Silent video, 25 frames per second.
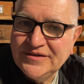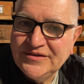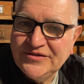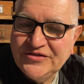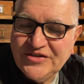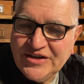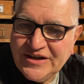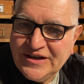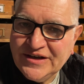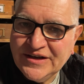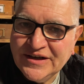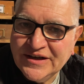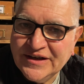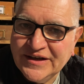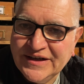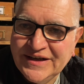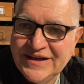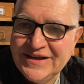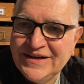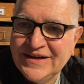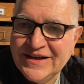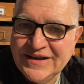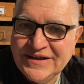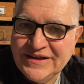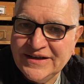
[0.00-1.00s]
dealer
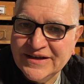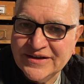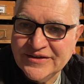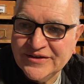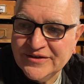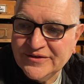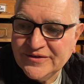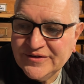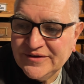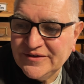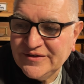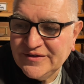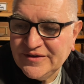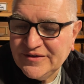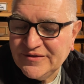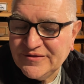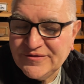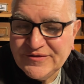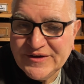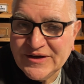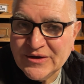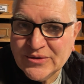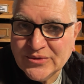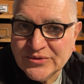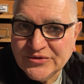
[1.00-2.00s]
in any other
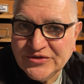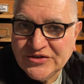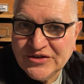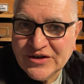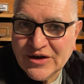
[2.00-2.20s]
field.